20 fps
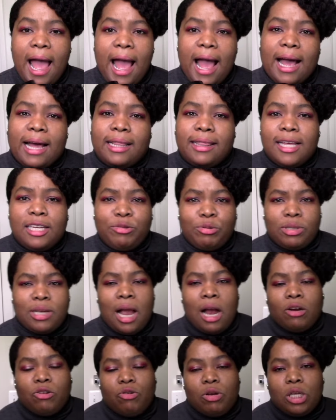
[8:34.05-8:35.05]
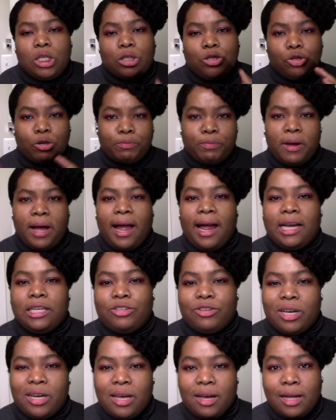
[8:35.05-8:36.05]
And this was actually super
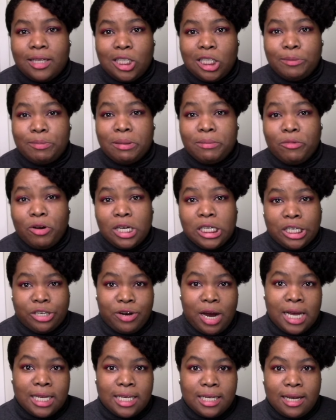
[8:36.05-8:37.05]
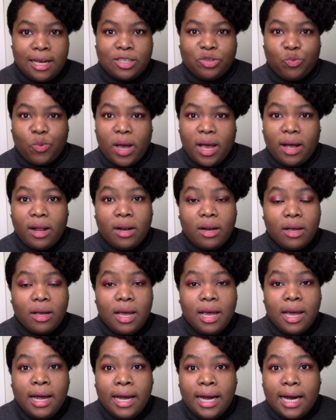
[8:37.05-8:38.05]
hydrating and super moisturizing as well.
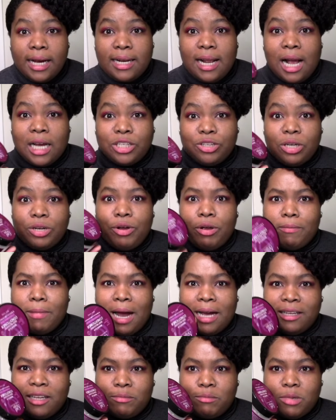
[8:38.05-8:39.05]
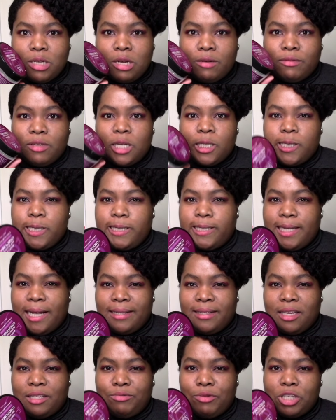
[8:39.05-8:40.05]
It actually reminded me of the She
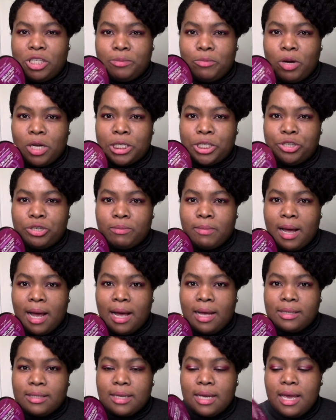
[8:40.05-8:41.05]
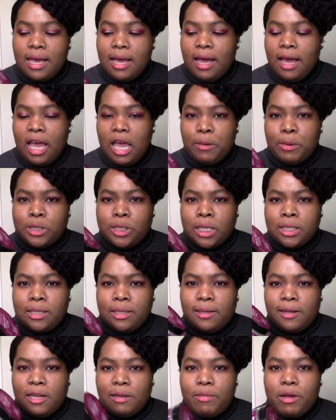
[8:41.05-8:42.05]
Scented Rich Moisture Mask. It was just a
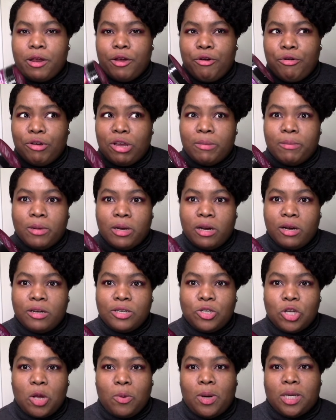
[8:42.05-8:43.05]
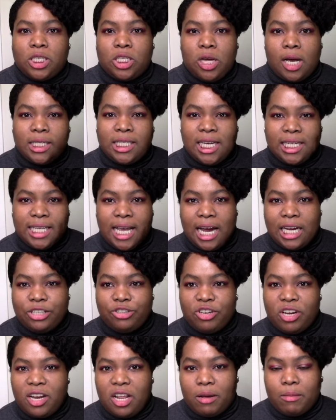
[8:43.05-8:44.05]
little bit creamier, so it was just as
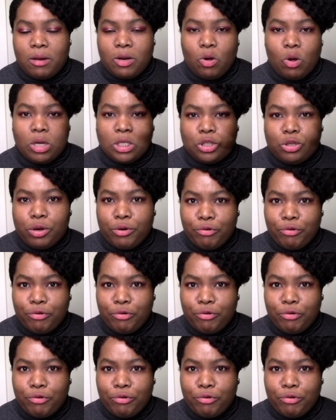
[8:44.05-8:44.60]
hydrating but also